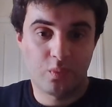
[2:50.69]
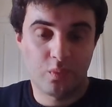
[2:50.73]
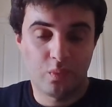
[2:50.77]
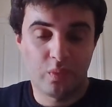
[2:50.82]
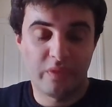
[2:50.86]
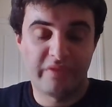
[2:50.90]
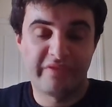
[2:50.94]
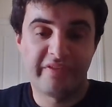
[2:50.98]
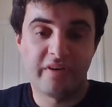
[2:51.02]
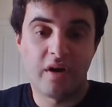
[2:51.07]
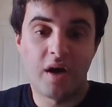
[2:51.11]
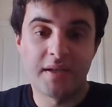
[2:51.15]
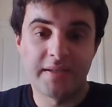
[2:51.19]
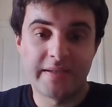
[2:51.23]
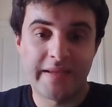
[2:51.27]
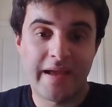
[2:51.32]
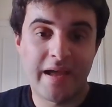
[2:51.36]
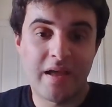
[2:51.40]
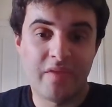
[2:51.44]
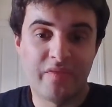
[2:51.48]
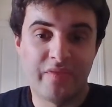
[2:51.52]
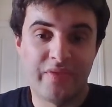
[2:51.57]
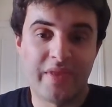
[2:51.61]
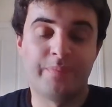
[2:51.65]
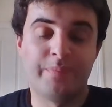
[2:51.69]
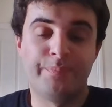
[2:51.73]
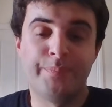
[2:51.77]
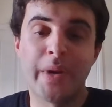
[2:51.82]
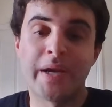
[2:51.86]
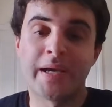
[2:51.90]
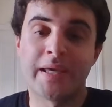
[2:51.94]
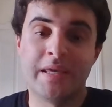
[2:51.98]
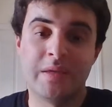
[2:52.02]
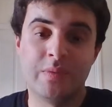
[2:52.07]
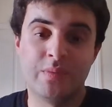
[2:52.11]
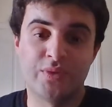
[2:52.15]
we find out that
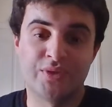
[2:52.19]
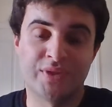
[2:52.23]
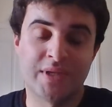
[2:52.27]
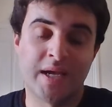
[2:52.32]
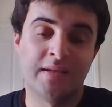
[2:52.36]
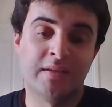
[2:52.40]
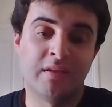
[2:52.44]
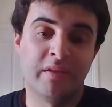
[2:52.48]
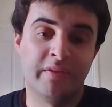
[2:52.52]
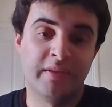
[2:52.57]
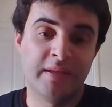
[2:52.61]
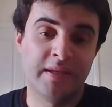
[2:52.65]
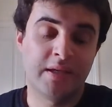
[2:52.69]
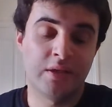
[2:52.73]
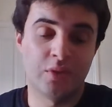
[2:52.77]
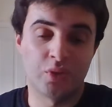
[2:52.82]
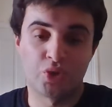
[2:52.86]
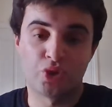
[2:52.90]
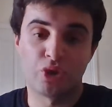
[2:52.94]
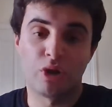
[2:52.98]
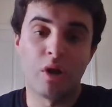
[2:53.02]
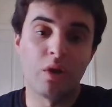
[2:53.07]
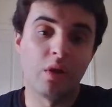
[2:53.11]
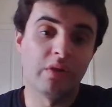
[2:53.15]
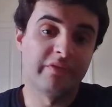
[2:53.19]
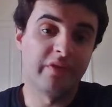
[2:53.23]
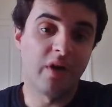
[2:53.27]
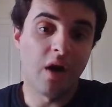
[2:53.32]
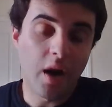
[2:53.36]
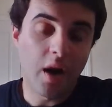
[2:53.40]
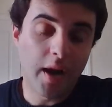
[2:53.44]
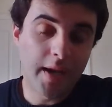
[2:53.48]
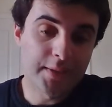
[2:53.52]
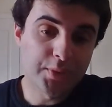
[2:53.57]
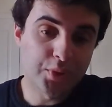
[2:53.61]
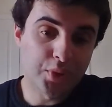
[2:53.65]
Bucky was under the control of
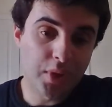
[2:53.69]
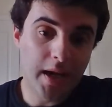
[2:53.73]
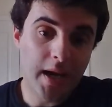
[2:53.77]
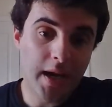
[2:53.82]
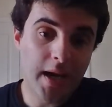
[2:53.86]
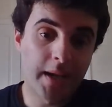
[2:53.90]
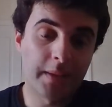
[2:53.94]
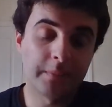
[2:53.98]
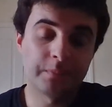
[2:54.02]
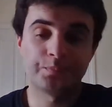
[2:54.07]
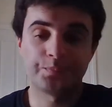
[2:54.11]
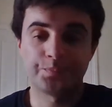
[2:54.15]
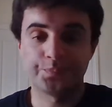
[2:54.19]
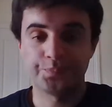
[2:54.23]
Hydra,